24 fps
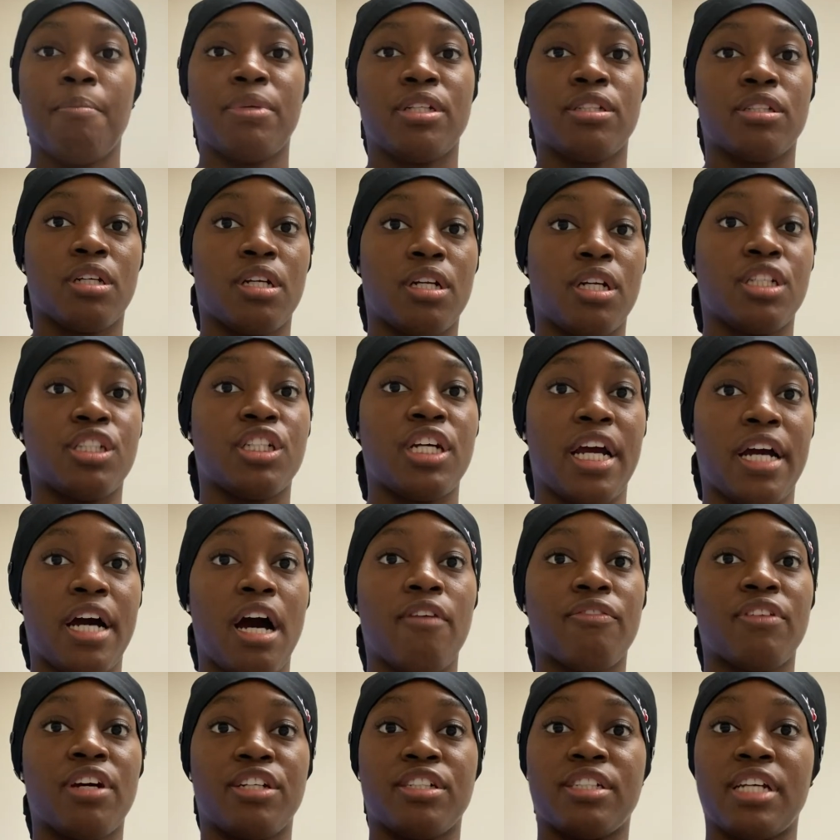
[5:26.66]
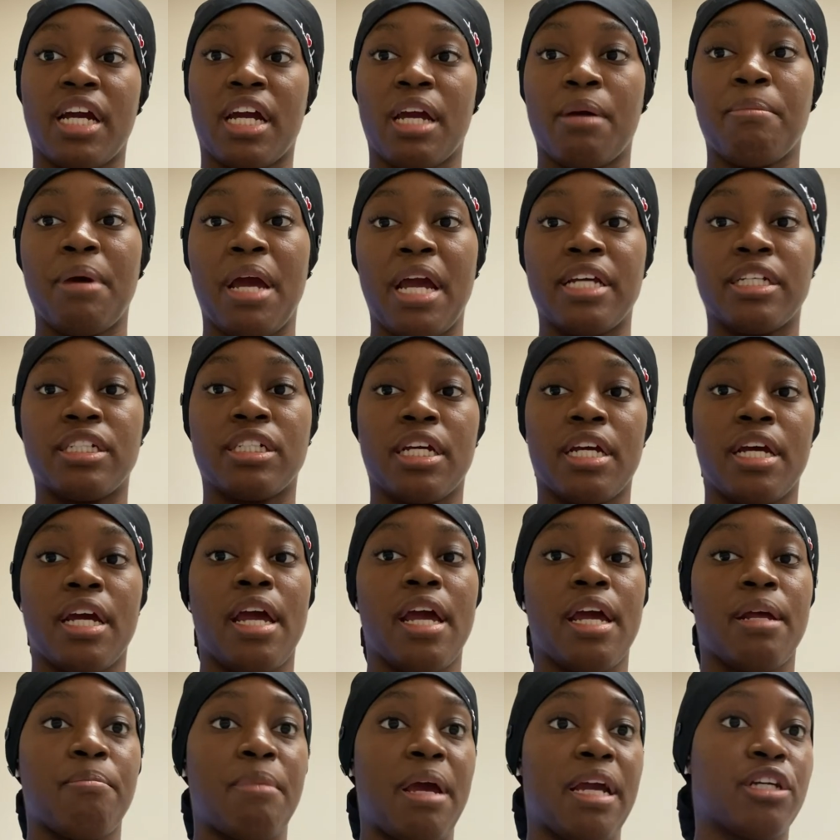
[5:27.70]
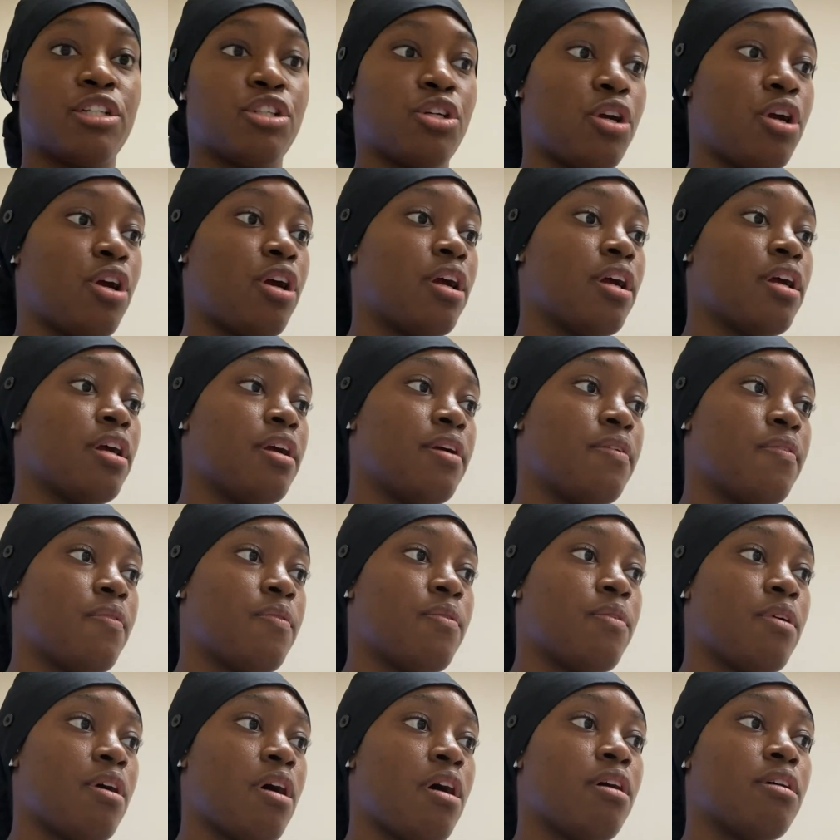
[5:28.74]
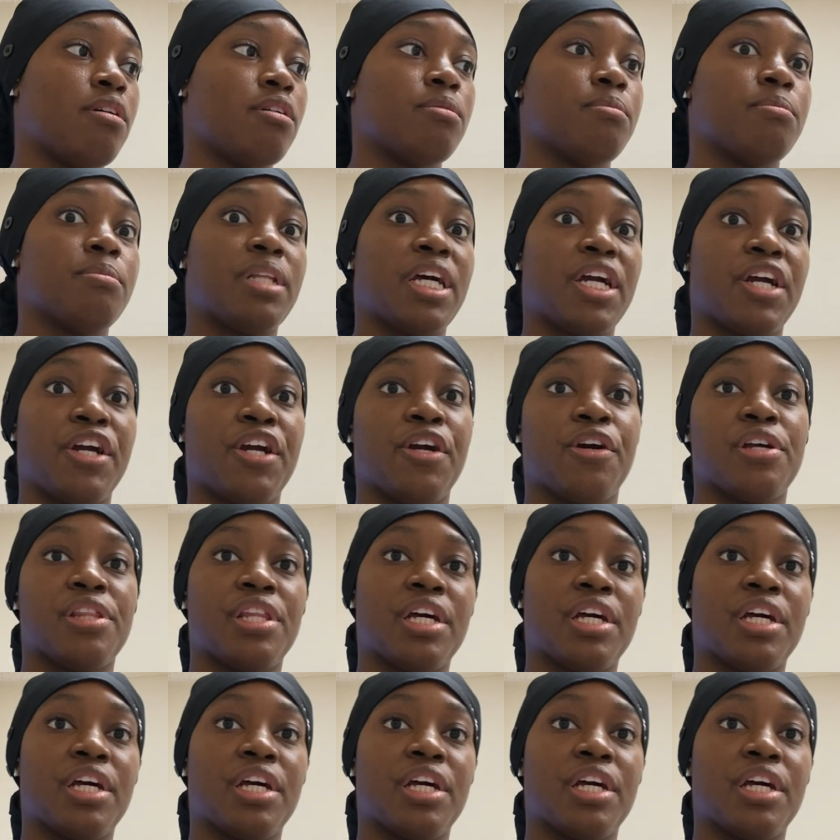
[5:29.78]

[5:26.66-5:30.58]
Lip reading: just gonna check off their second patient and make sure they're here in the